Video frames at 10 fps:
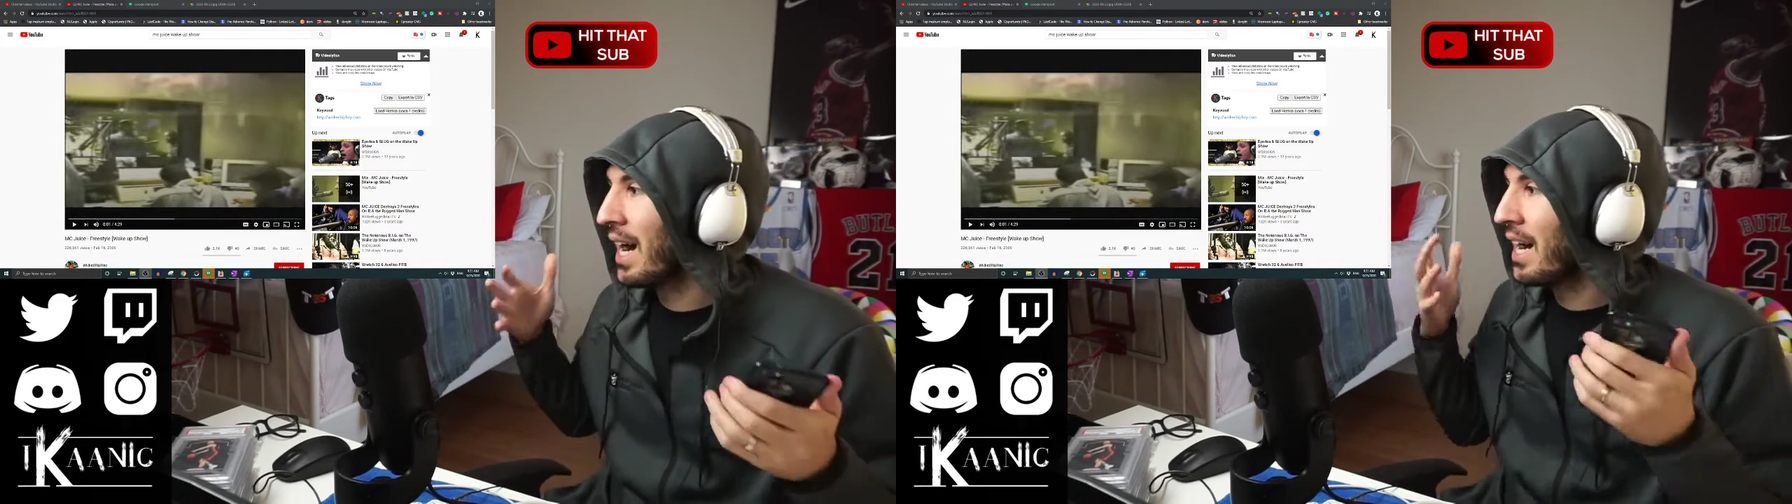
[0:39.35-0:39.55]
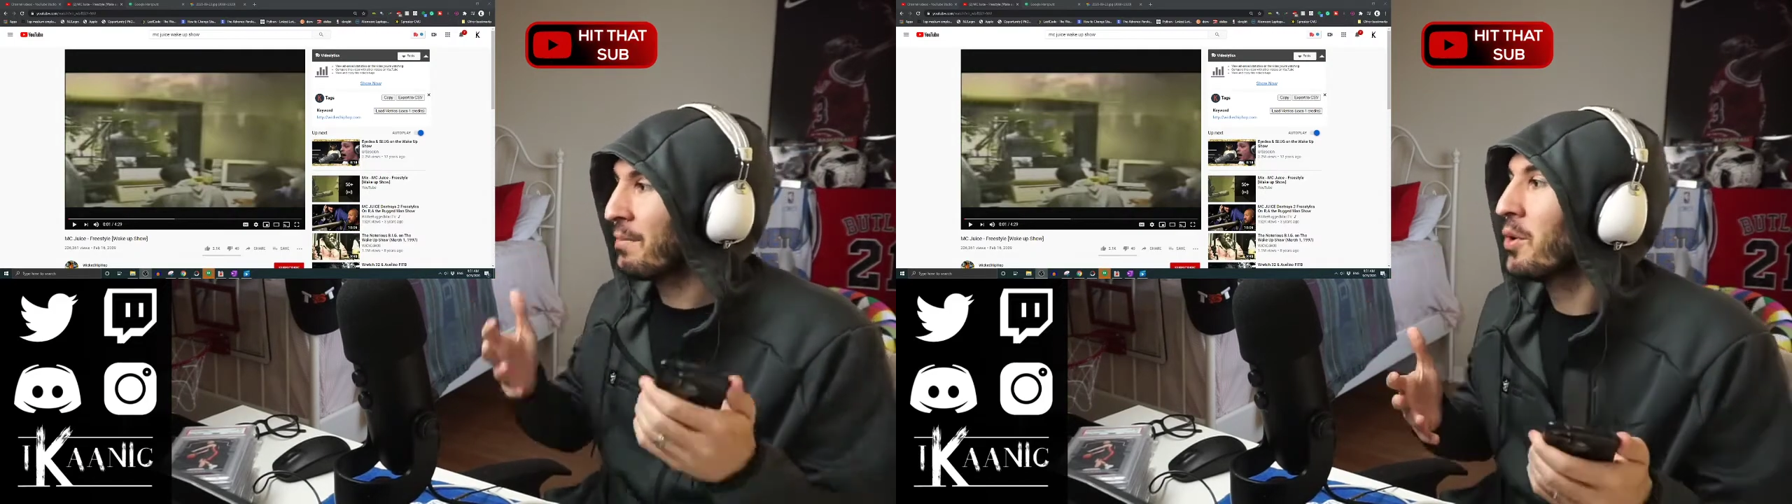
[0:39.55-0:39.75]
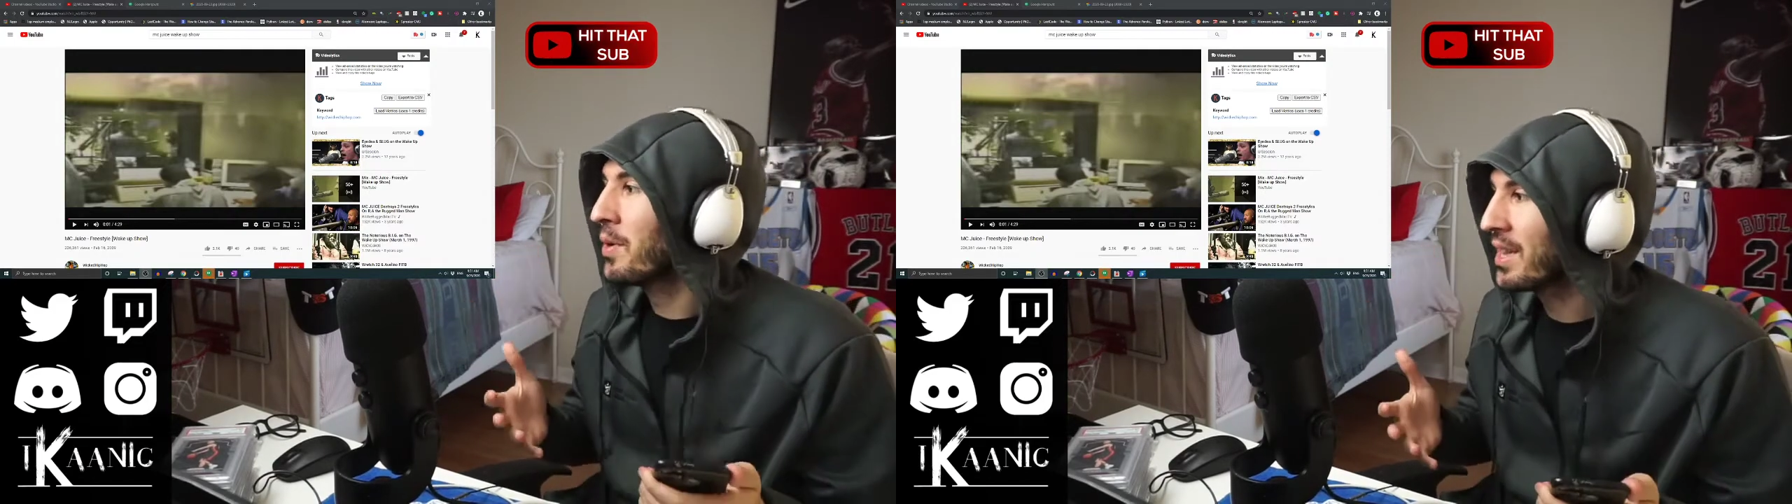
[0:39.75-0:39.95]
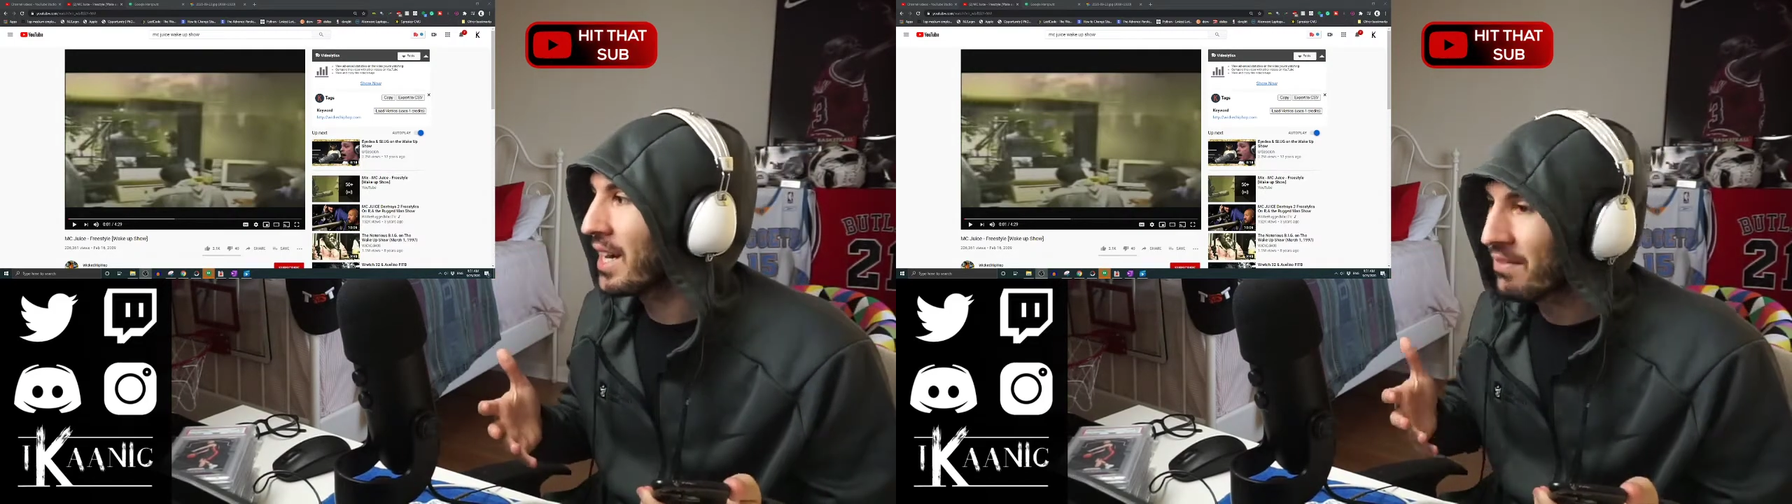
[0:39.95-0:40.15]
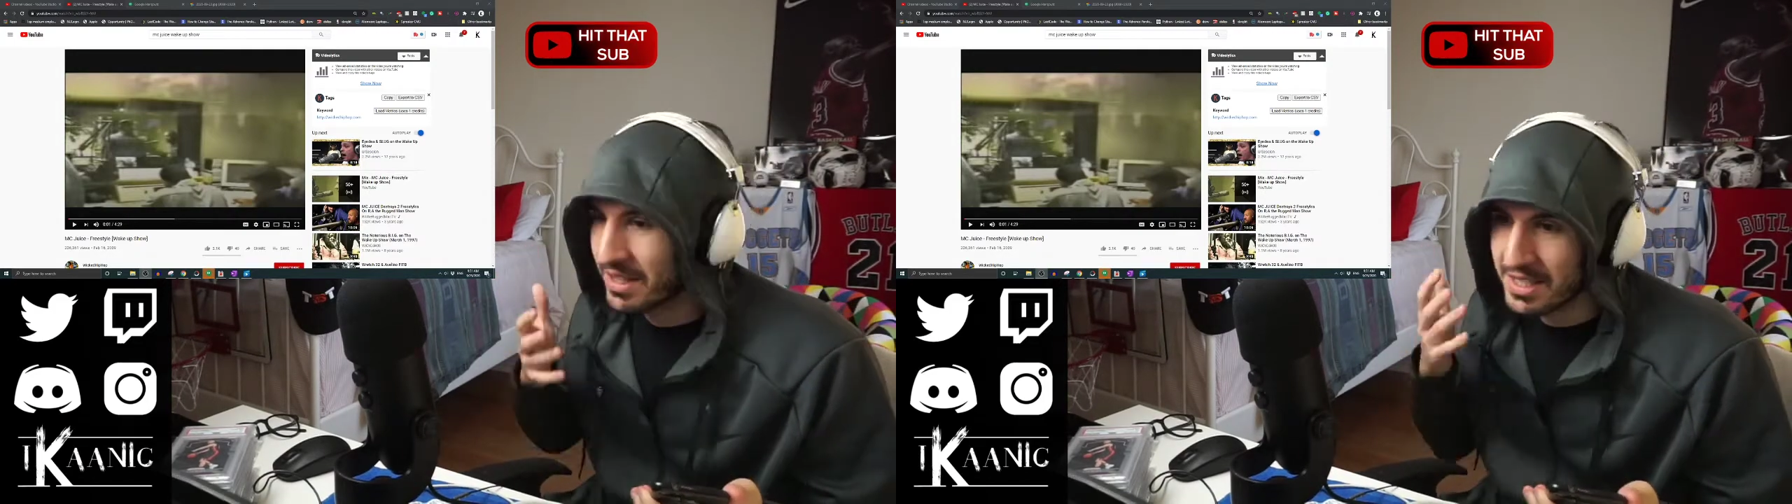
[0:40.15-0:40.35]
I'm going
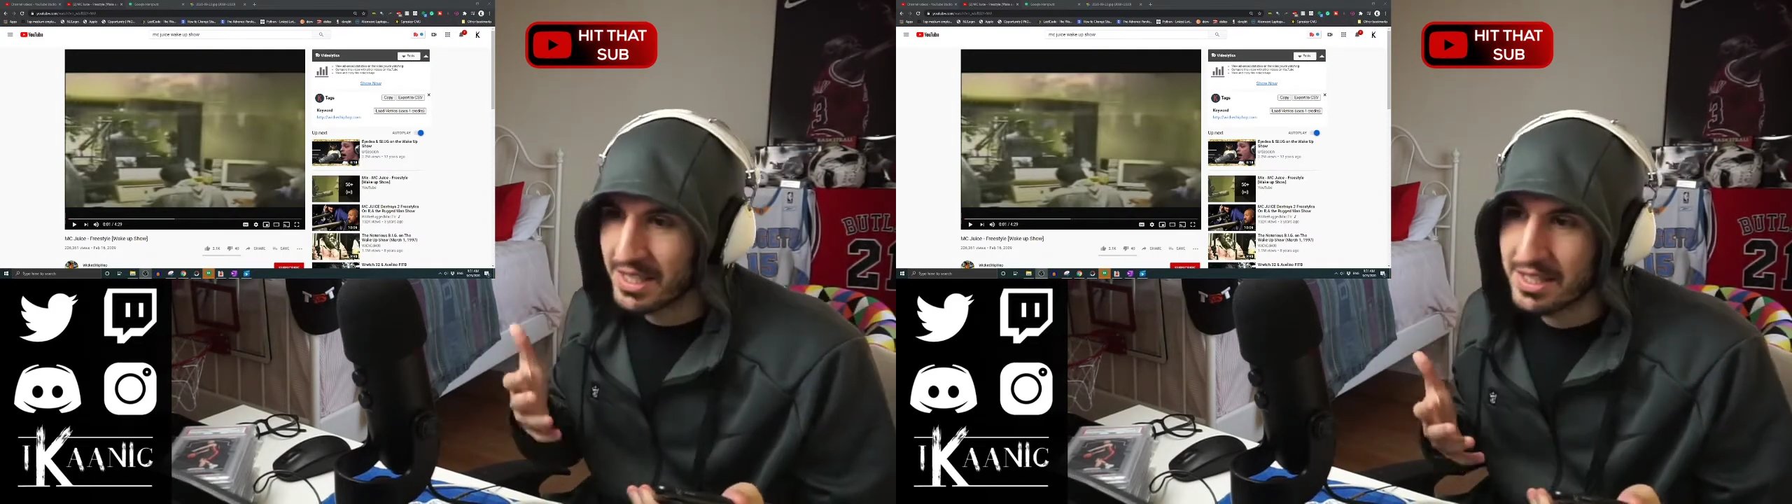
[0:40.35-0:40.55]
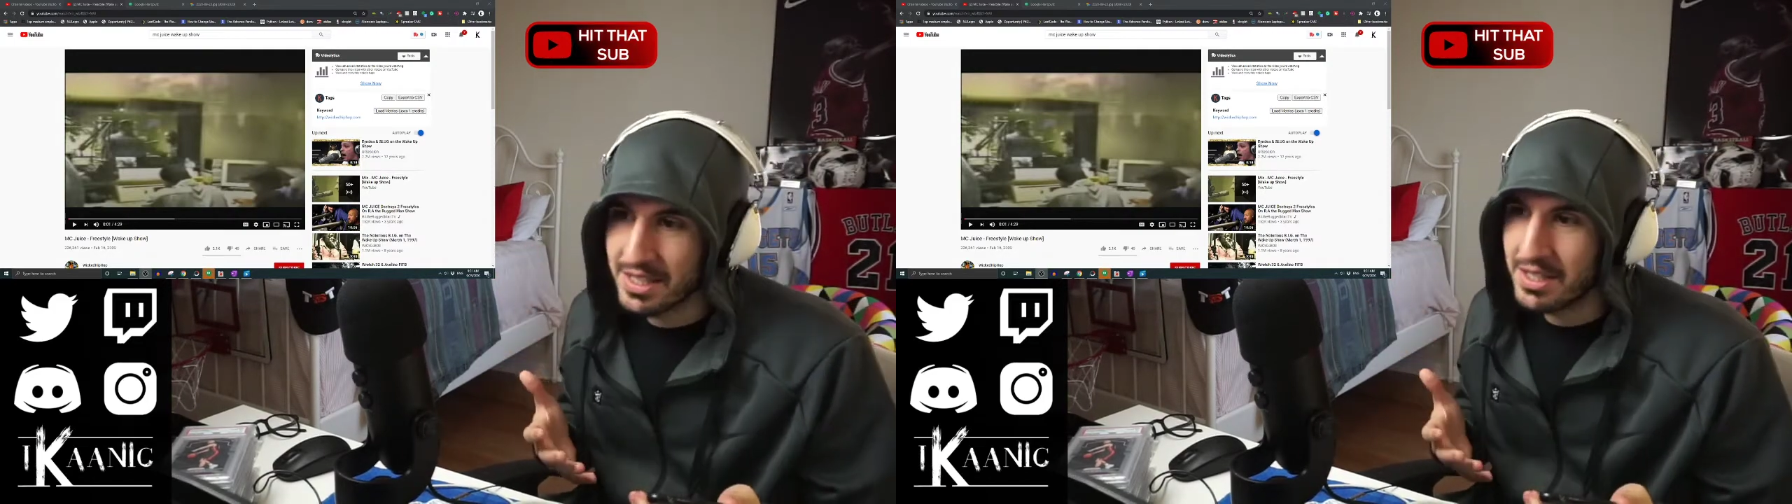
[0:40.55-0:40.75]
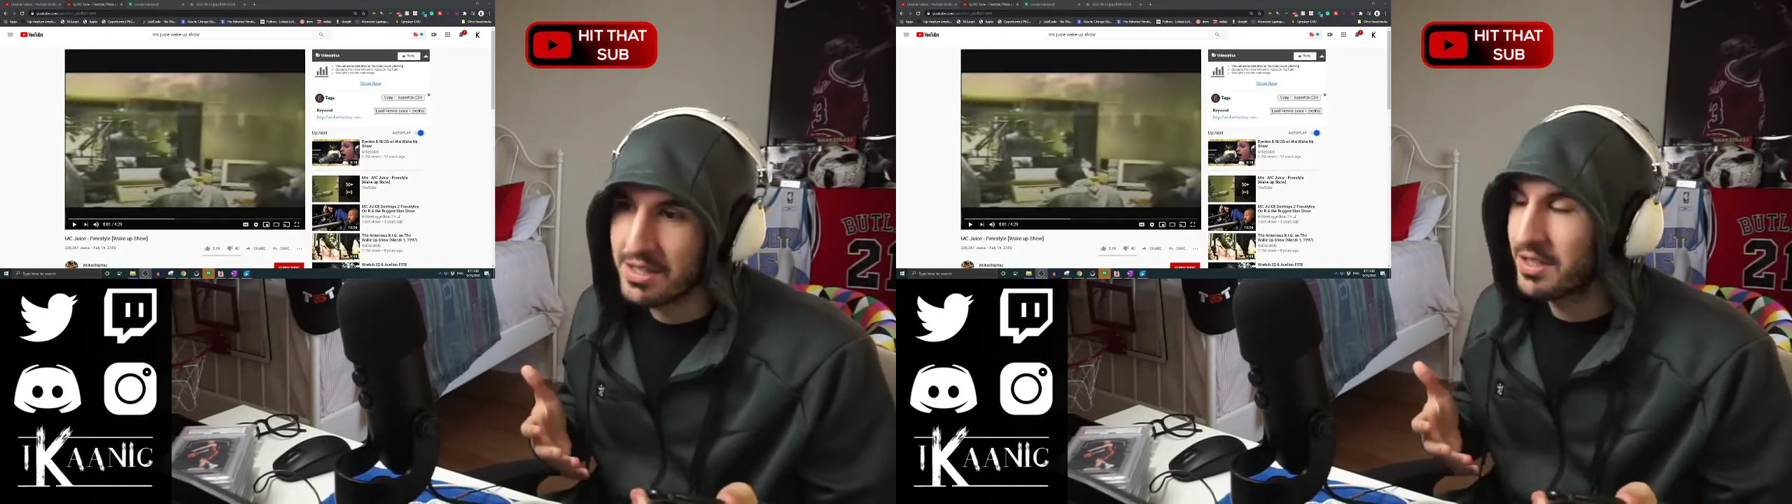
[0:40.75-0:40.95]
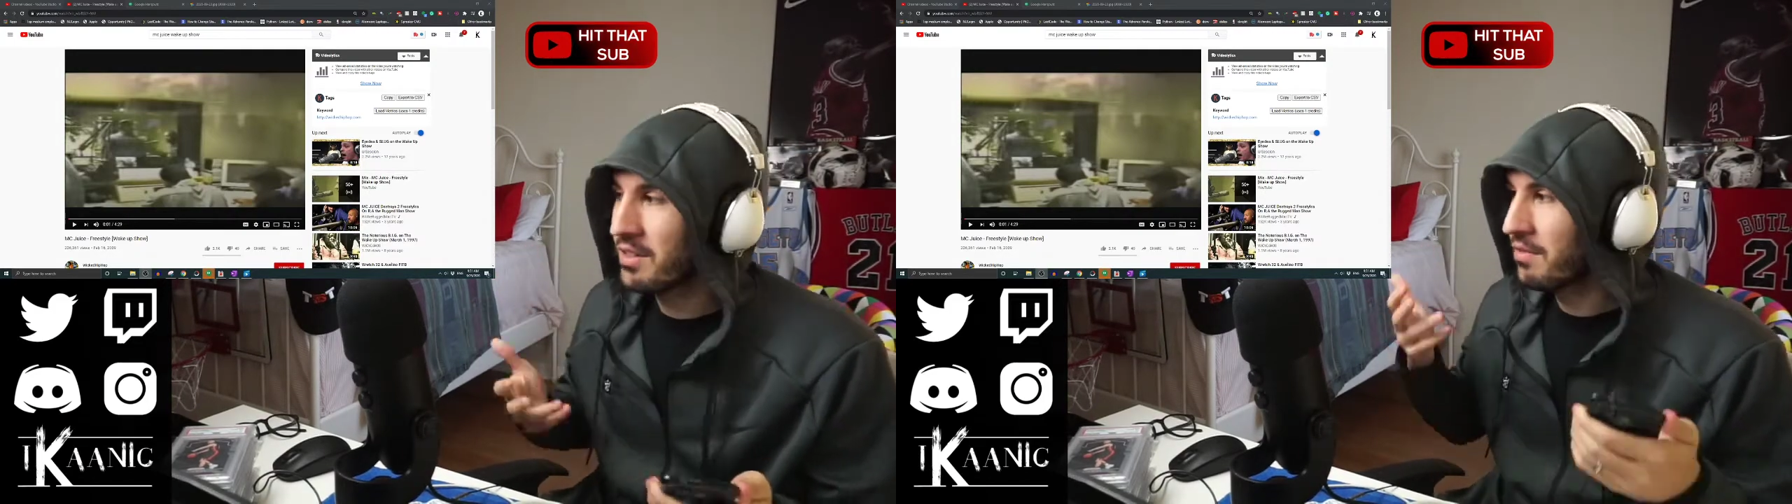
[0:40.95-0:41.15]
live at 6 Eastern,